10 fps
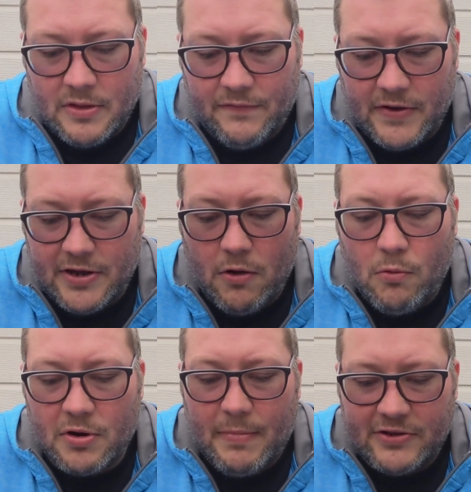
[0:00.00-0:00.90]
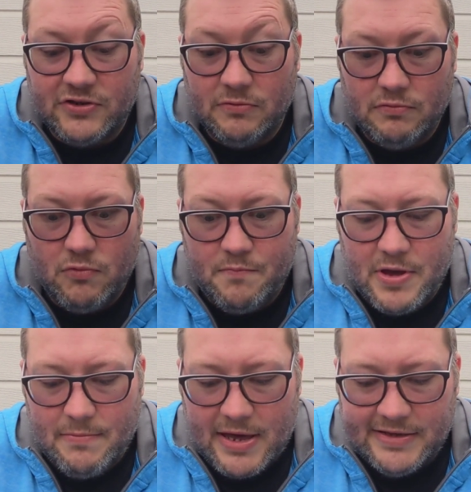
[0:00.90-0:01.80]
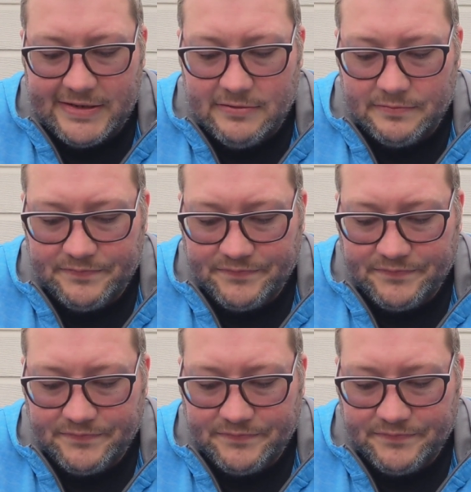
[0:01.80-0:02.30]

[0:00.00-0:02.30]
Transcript: the video, I would imagine, would be amazing.